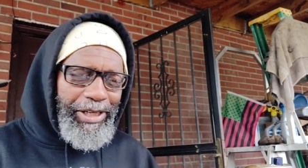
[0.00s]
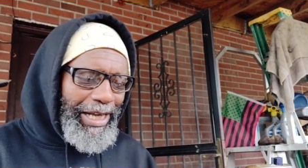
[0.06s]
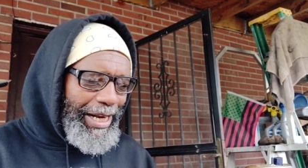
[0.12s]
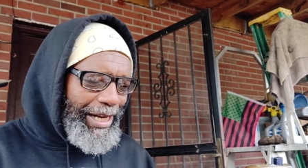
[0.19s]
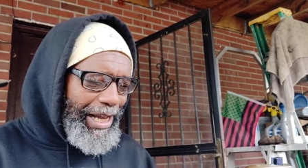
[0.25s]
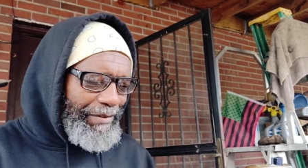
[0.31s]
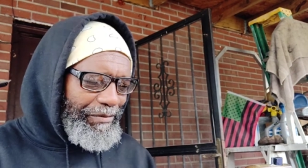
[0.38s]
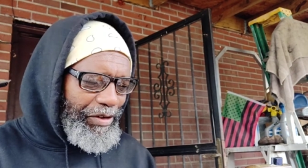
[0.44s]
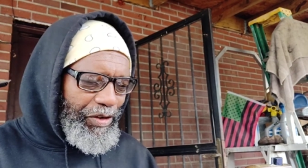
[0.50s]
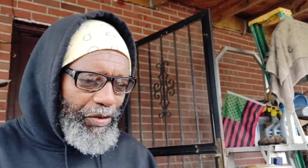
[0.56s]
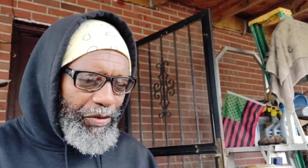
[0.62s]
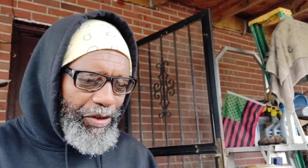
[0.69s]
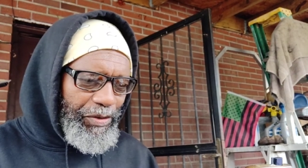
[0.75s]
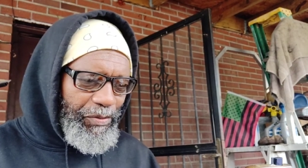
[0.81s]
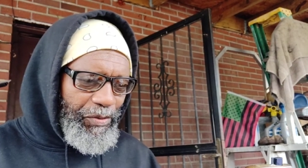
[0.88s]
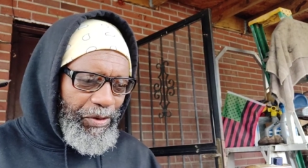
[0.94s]
Gotta have the
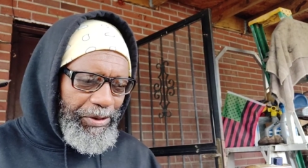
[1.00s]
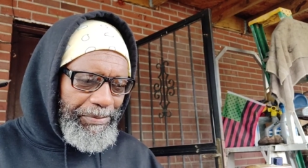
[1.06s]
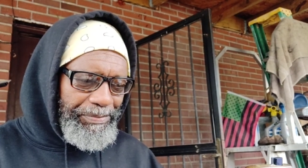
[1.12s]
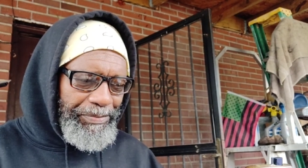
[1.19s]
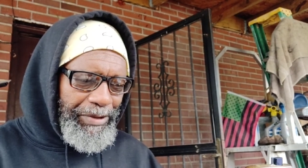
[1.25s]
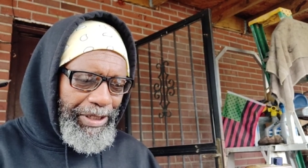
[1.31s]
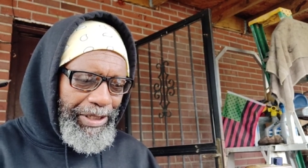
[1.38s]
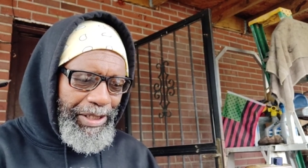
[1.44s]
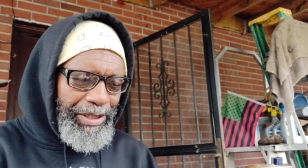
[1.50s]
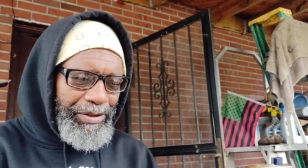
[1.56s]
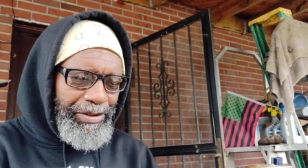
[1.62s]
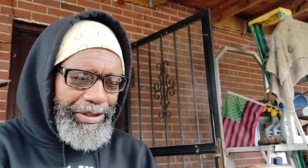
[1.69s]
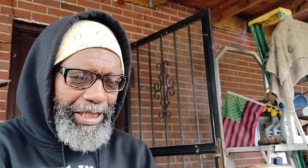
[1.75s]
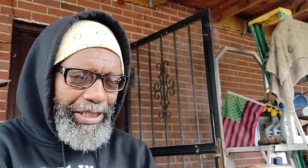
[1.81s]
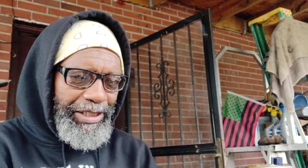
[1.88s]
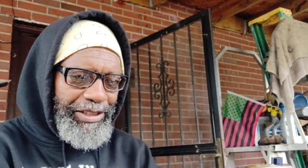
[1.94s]
coconut water.
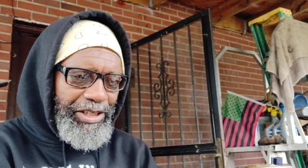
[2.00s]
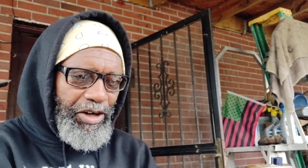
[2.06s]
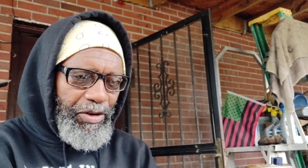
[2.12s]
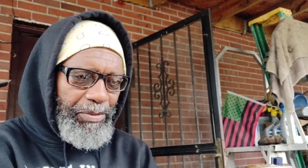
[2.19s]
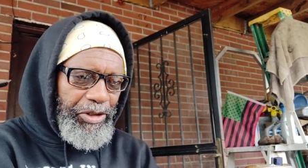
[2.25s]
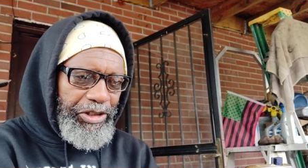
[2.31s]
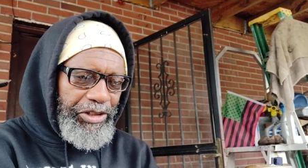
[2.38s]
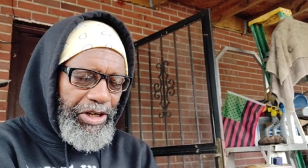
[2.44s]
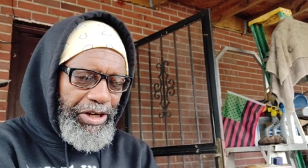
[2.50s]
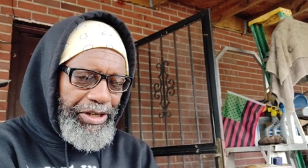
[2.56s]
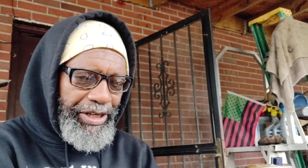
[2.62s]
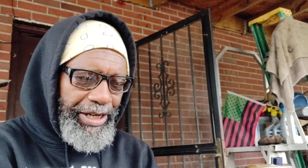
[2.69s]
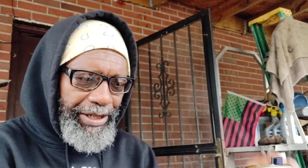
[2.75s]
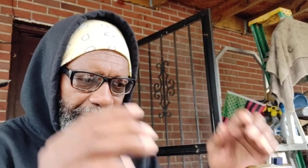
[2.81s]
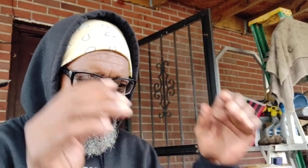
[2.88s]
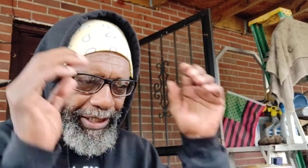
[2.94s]
Because I had terrible
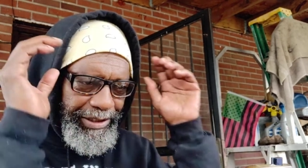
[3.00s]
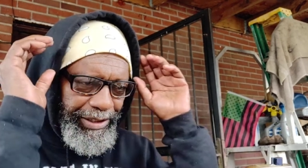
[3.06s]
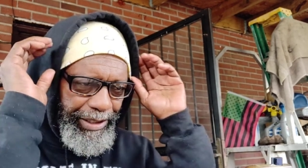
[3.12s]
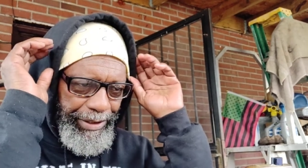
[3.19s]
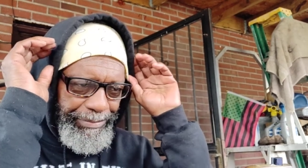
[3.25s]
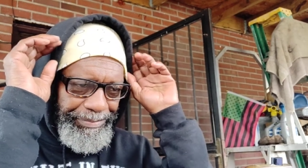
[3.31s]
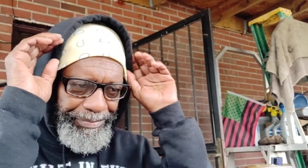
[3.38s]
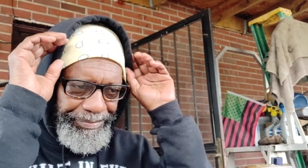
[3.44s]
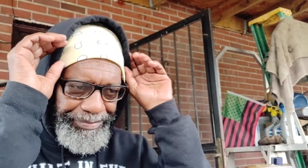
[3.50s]
Chardonnay last night.